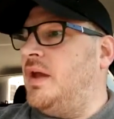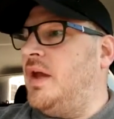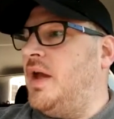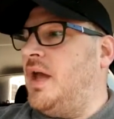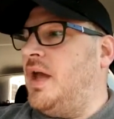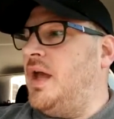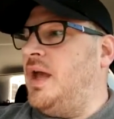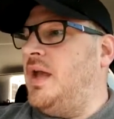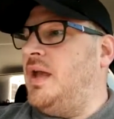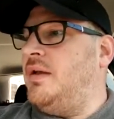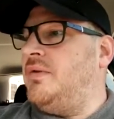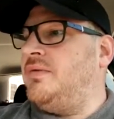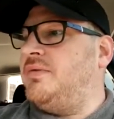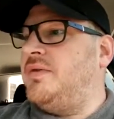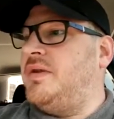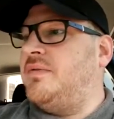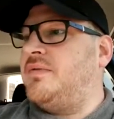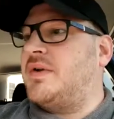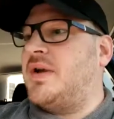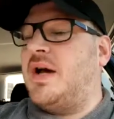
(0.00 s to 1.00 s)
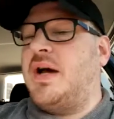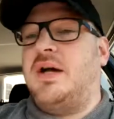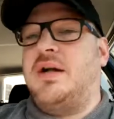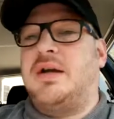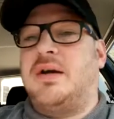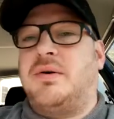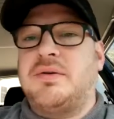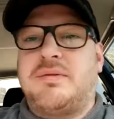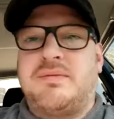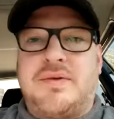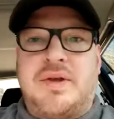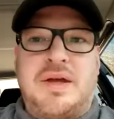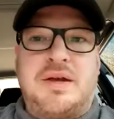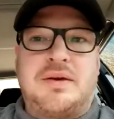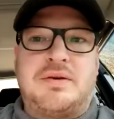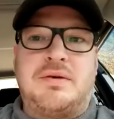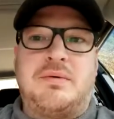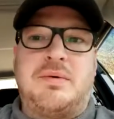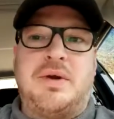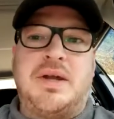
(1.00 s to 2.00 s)
If you've got an older
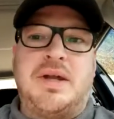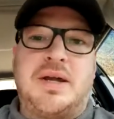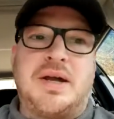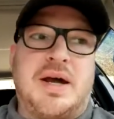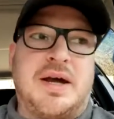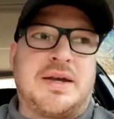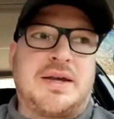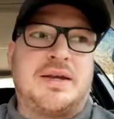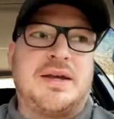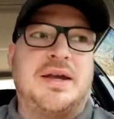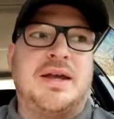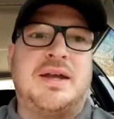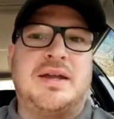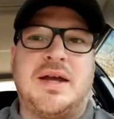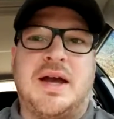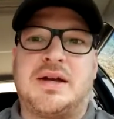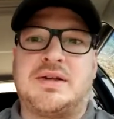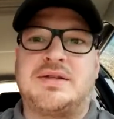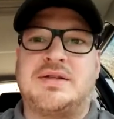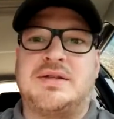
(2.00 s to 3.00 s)
vehicle where you got a key that actually